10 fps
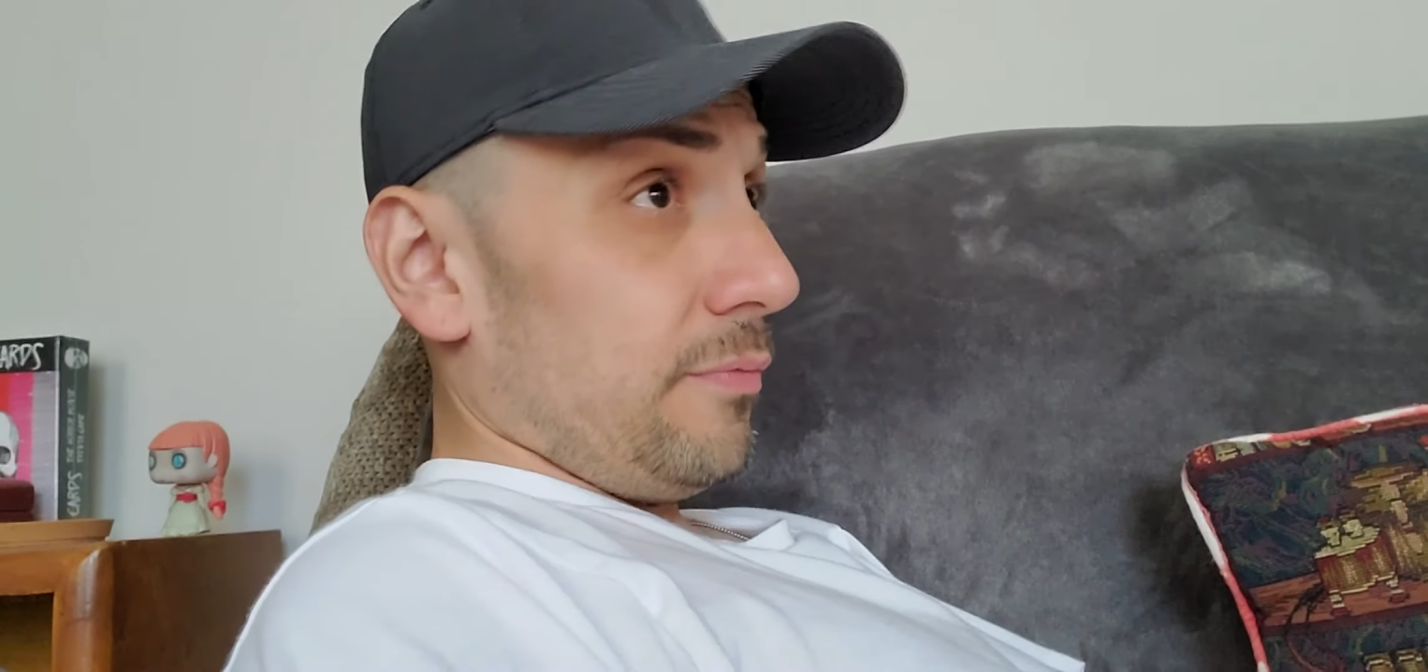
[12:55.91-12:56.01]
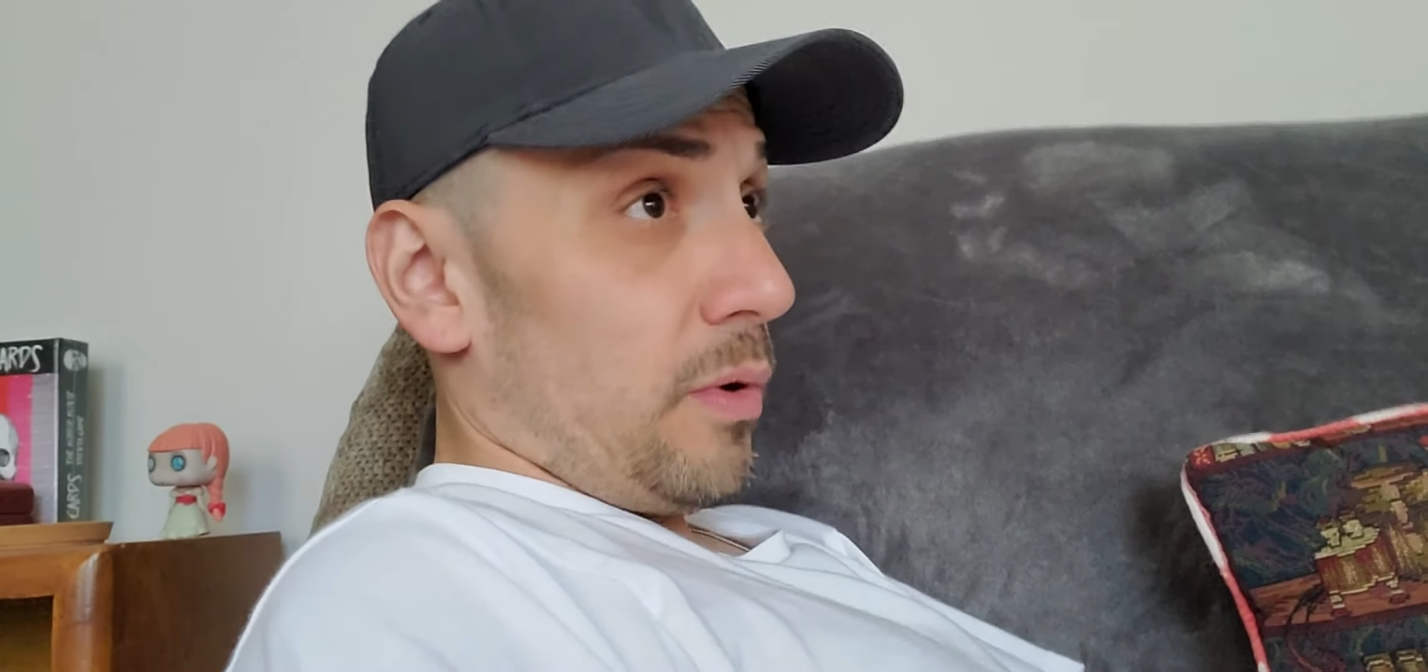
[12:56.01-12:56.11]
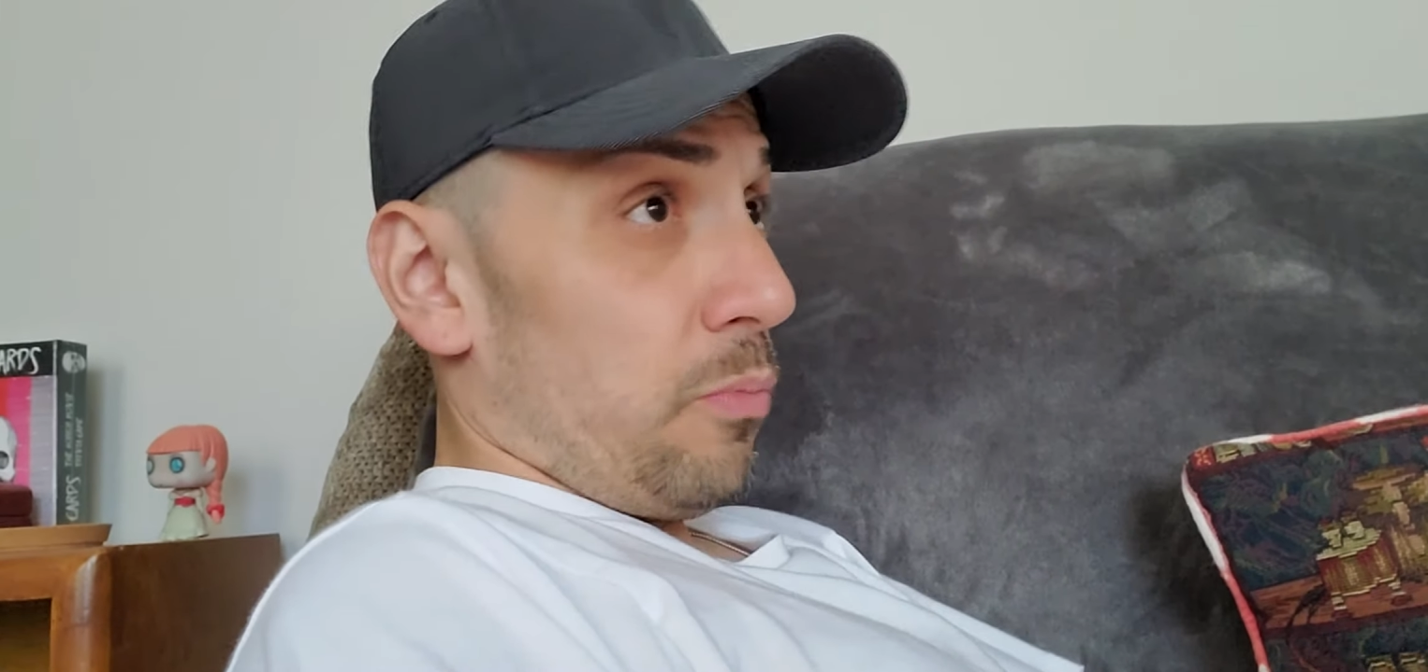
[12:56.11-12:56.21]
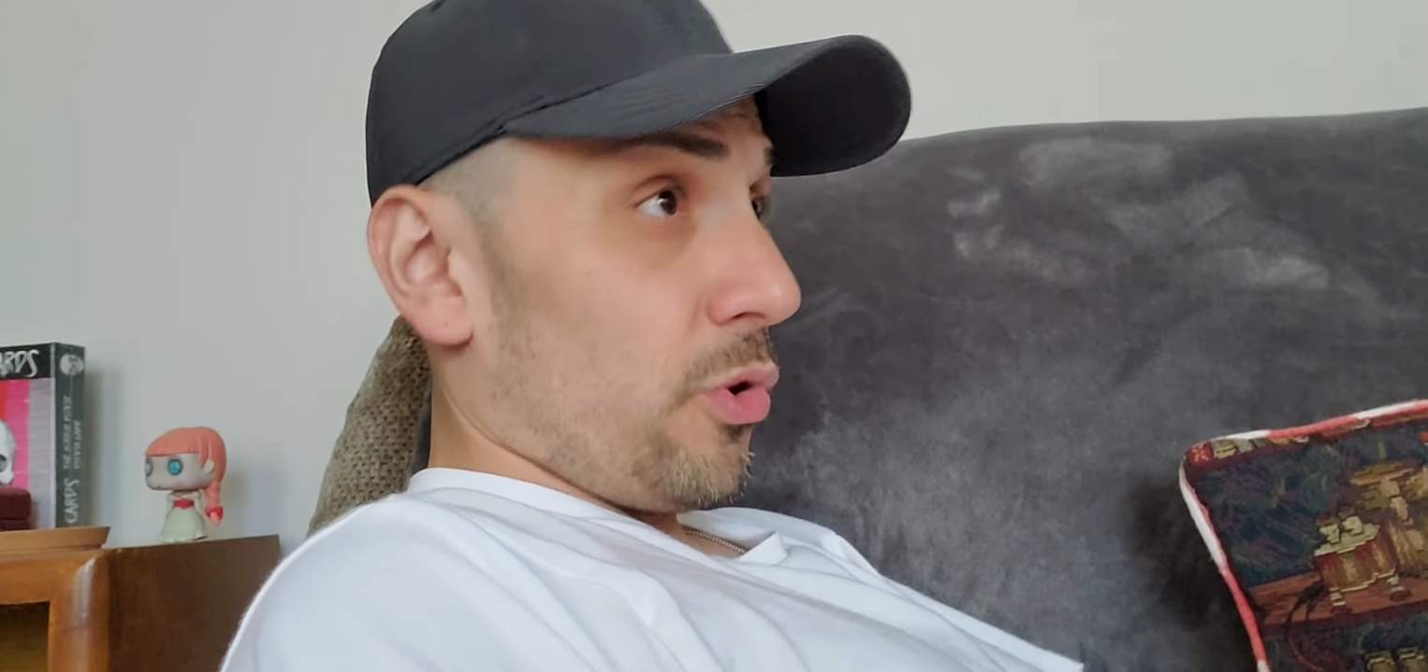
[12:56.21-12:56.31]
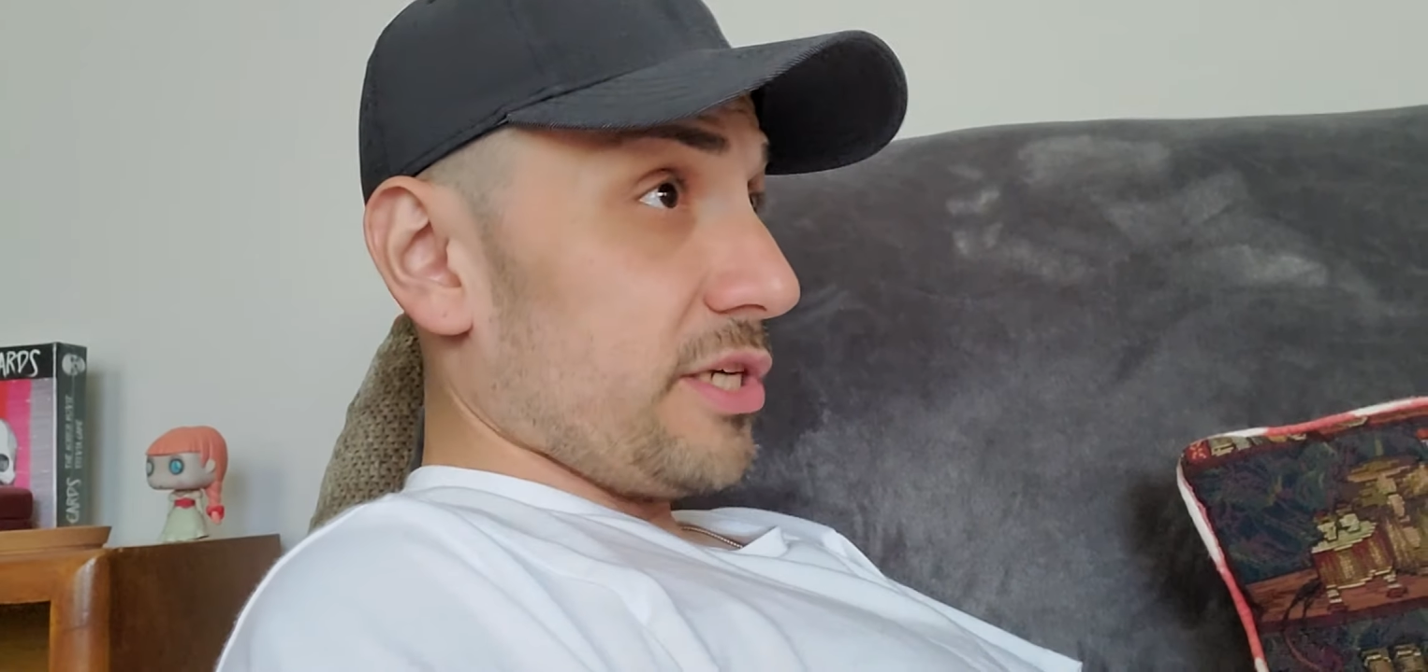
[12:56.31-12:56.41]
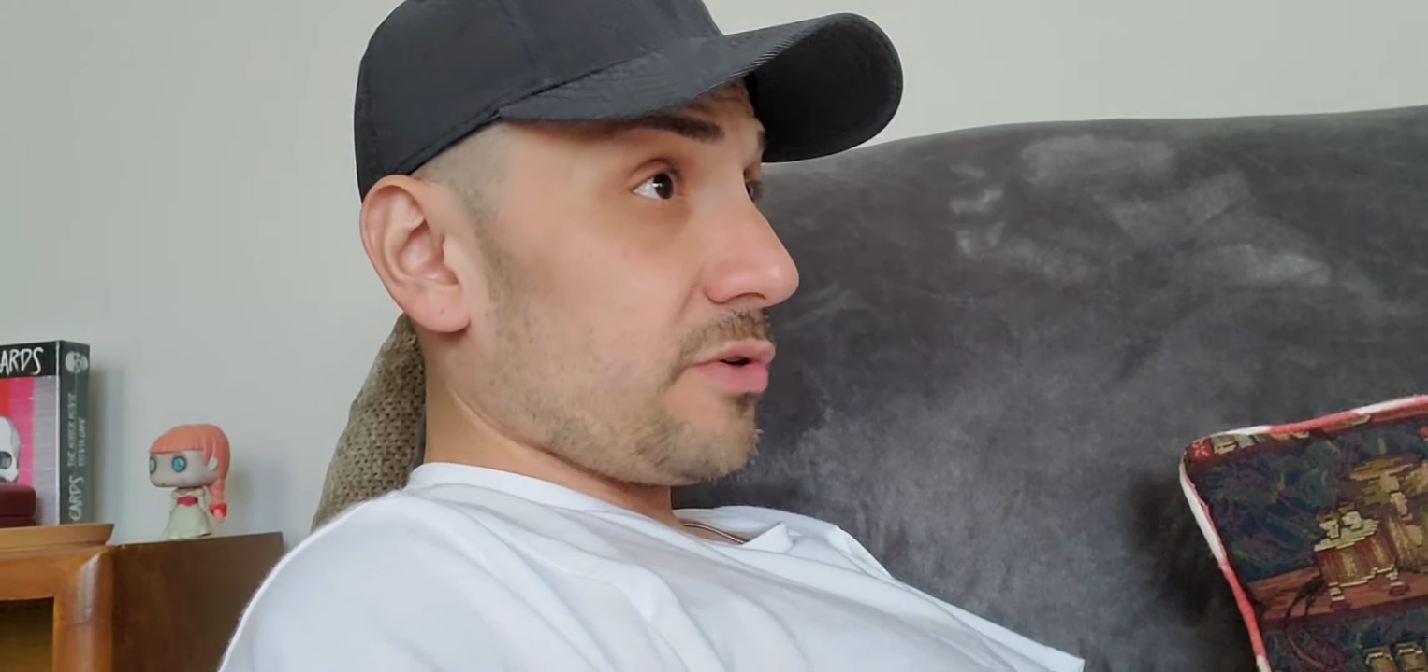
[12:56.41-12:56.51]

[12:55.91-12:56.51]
while Maury's